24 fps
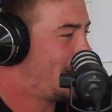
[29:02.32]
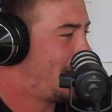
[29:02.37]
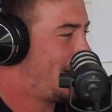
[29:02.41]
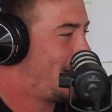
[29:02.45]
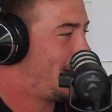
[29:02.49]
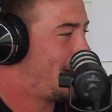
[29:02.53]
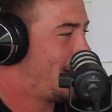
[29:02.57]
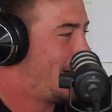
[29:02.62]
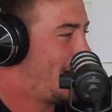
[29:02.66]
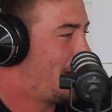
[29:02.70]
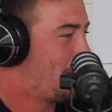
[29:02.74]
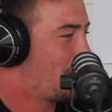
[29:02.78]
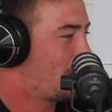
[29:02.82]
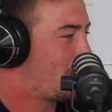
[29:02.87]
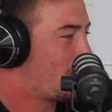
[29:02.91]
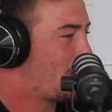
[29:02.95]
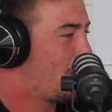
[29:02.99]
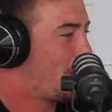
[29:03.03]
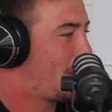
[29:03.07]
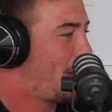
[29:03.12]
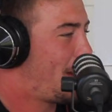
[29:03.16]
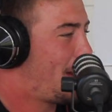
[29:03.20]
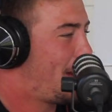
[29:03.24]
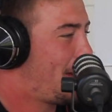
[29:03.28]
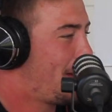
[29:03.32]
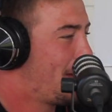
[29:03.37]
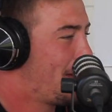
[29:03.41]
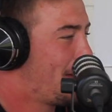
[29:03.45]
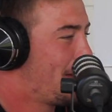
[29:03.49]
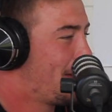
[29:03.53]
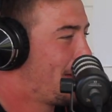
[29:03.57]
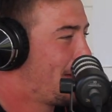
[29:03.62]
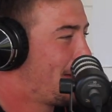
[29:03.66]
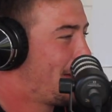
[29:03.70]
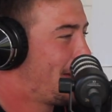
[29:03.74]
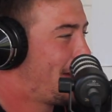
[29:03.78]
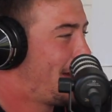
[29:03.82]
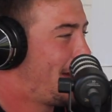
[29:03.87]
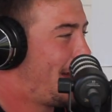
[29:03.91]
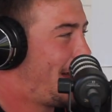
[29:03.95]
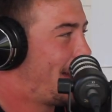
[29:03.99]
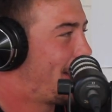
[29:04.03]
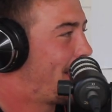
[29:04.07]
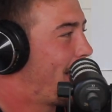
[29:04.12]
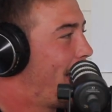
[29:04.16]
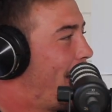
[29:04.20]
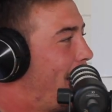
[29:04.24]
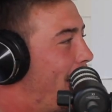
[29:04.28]
and Crocky and
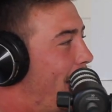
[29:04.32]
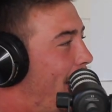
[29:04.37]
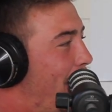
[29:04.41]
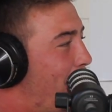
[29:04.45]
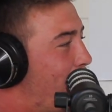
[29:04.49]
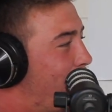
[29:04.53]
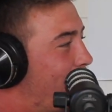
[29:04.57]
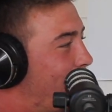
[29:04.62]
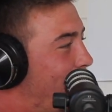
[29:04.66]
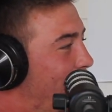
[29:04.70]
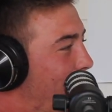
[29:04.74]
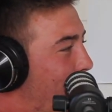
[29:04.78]
Kane Hames would come